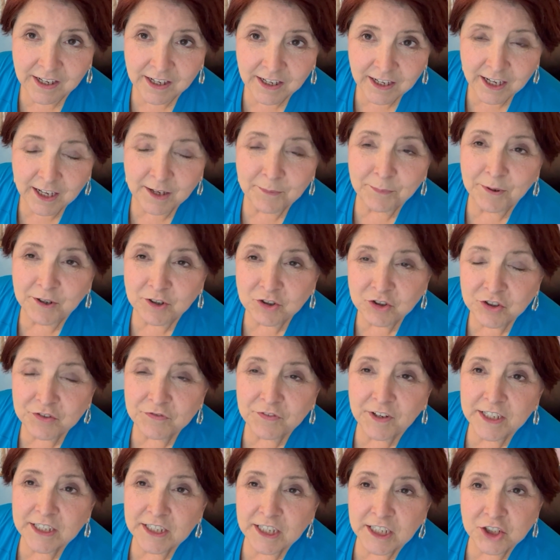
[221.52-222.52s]
A
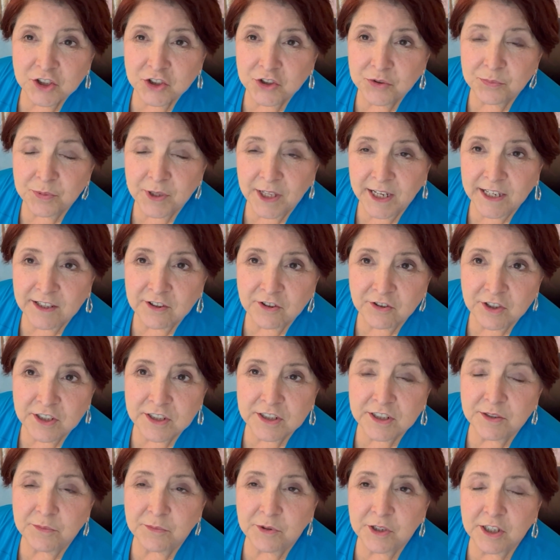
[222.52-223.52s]
personal vacation planner is
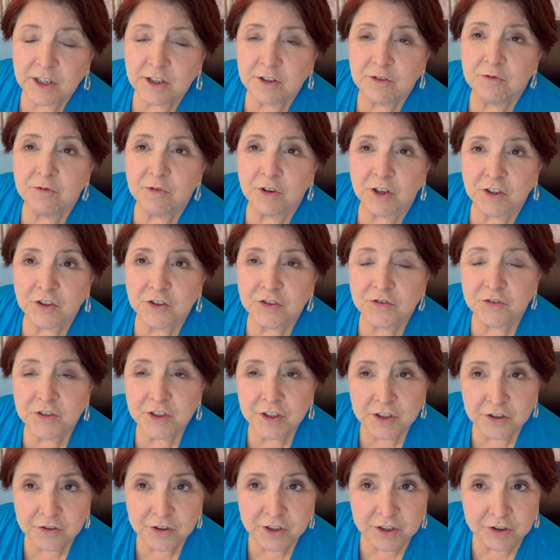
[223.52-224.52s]
someone who works for the
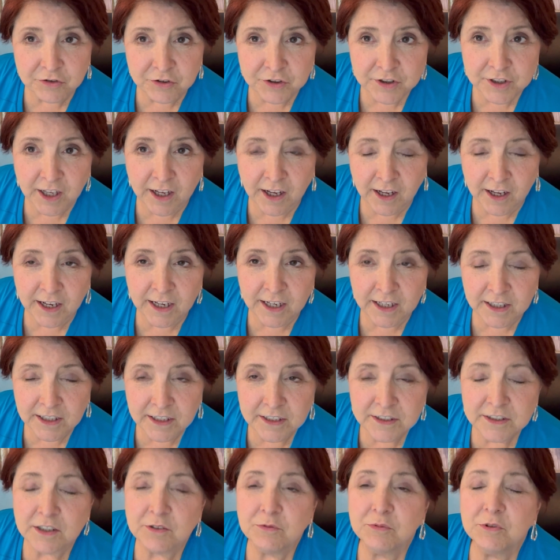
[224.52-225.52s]
cruise line. And
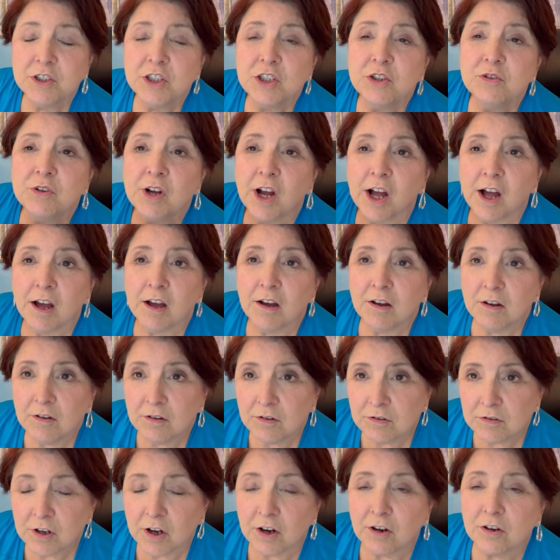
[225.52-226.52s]
so when you
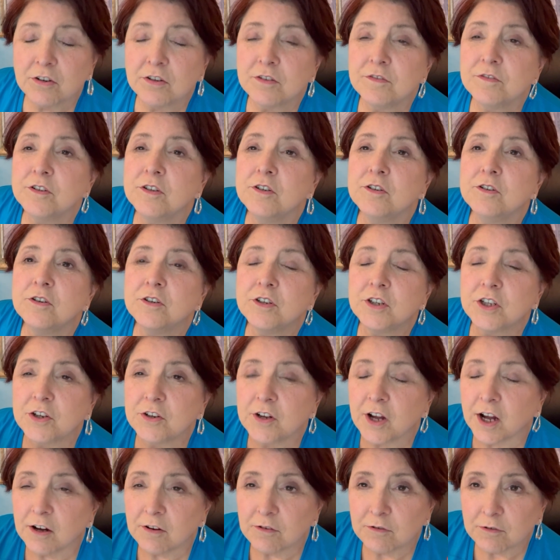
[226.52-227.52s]
call Carnival or you
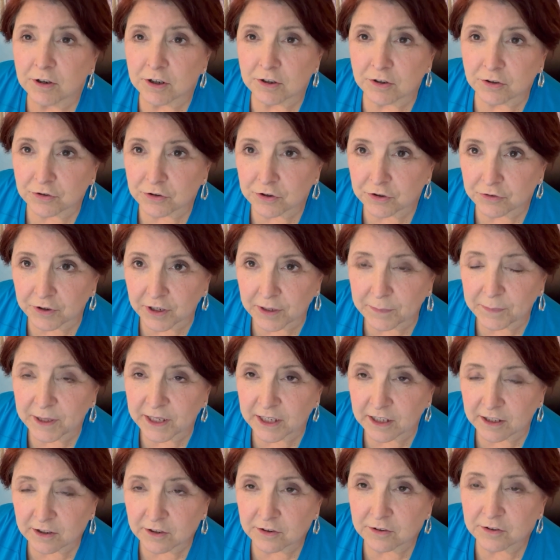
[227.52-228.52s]
call Royal
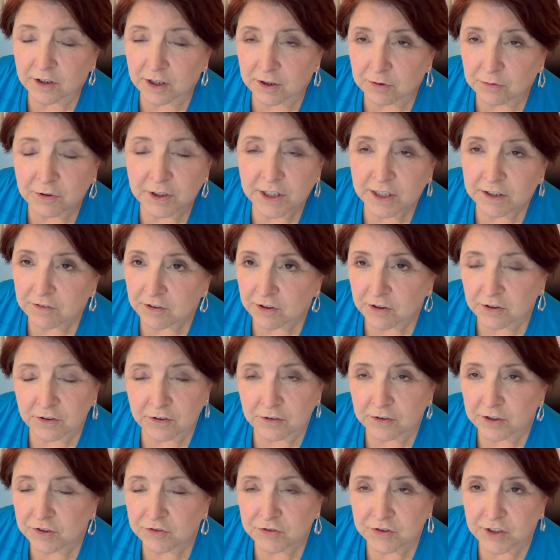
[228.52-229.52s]
Caribbean or whatever
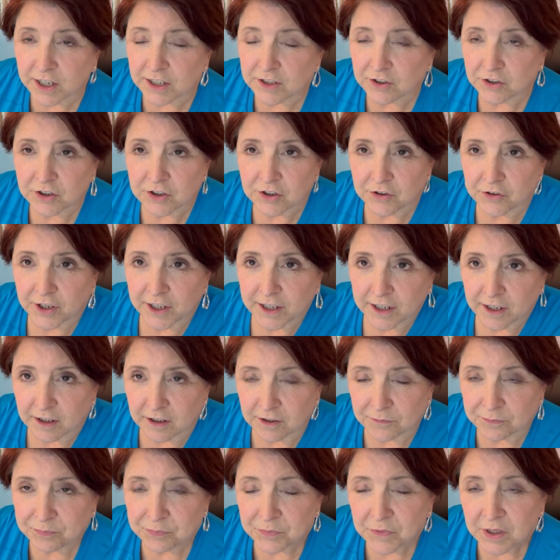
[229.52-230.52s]
cruise line you're going
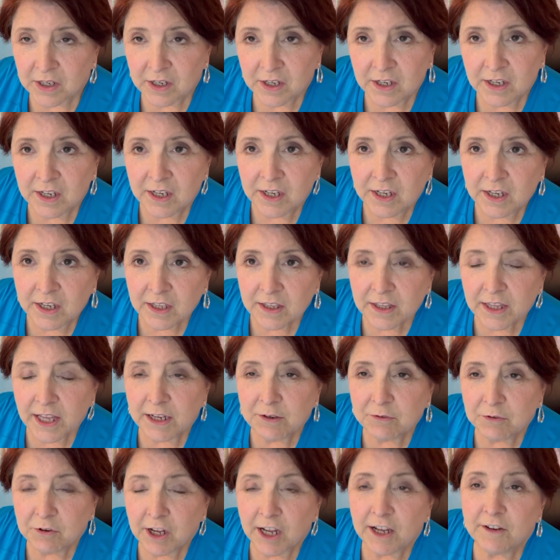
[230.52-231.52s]
on, they
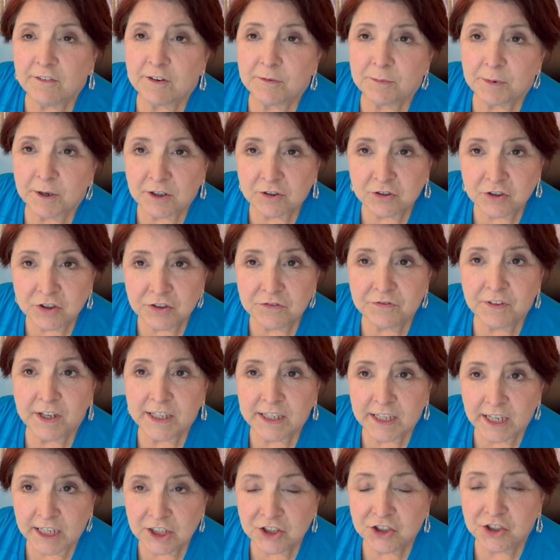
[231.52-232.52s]
will have a personal
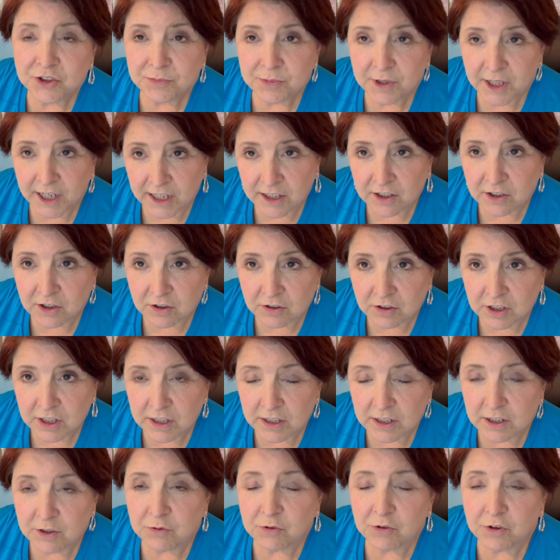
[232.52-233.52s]
vacation planner
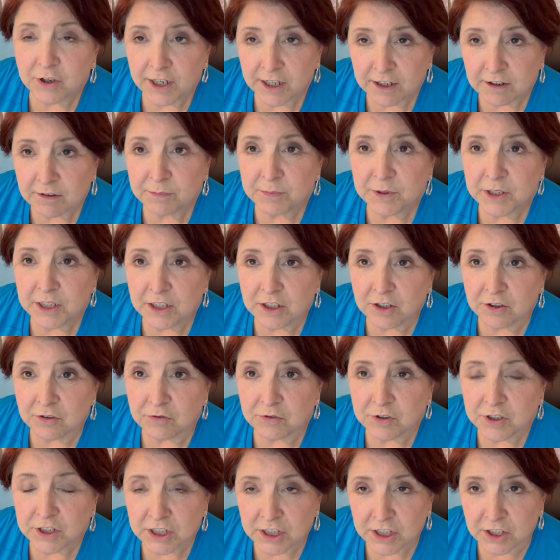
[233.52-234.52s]
who will help you
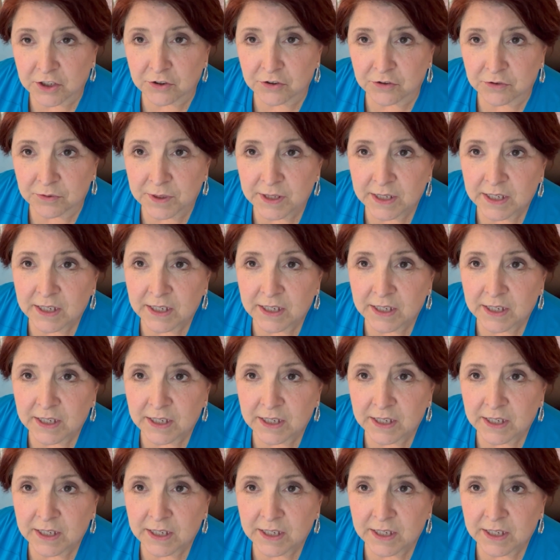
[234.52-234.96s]
to